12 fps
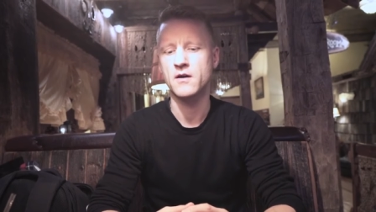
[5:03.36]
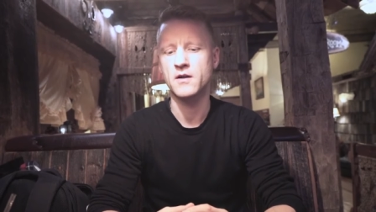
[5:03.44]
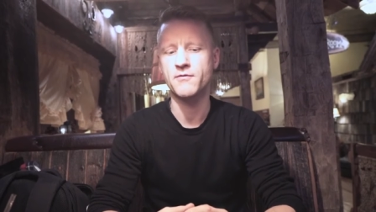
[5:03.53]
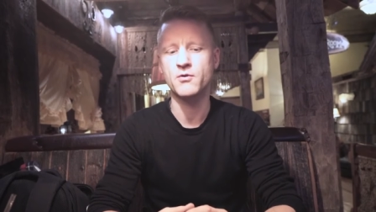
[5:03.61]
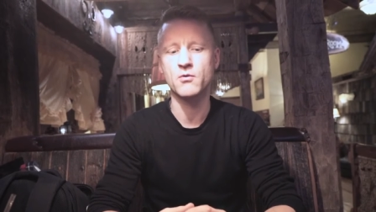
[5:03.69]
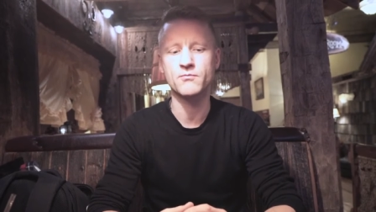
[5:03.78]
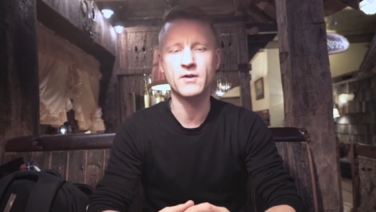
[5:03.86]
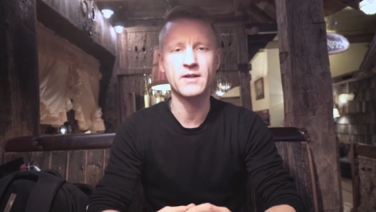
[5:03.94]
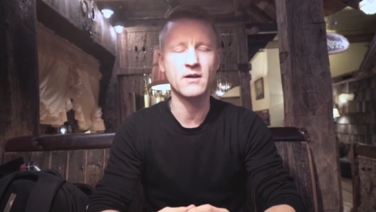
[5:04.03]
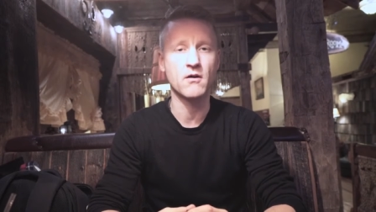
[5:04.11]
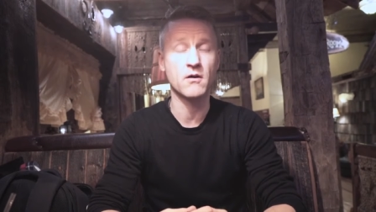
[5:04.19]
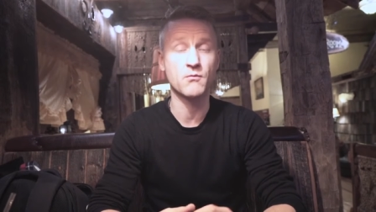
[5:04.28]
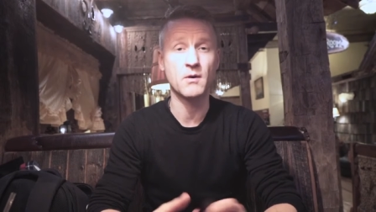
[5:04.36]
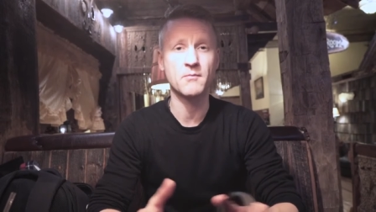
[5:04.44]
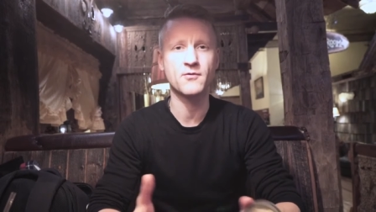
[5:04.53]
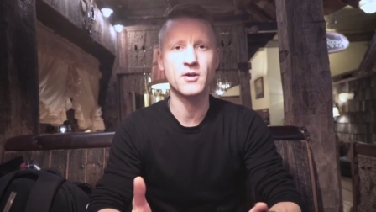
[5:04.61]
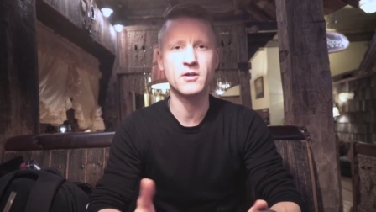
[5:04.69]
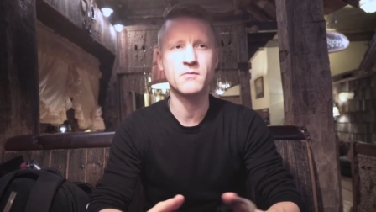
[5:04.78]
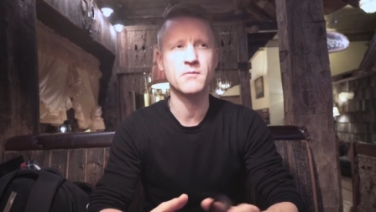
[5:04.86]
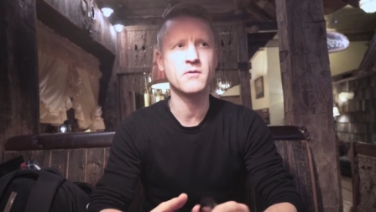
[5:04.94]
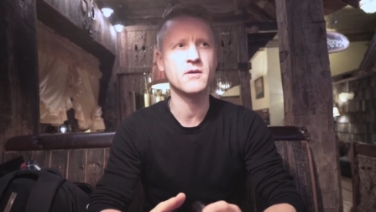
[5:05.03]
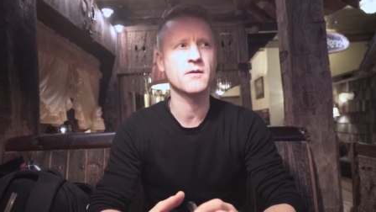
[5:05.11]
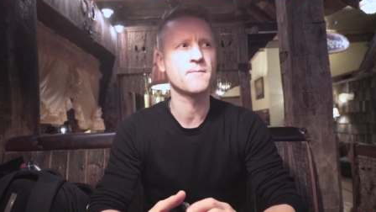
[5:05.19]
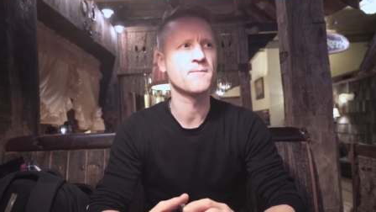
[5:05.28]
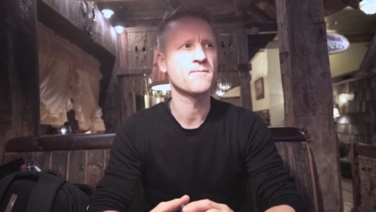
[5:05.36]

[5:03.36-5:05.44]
if you already are a web designer maybe,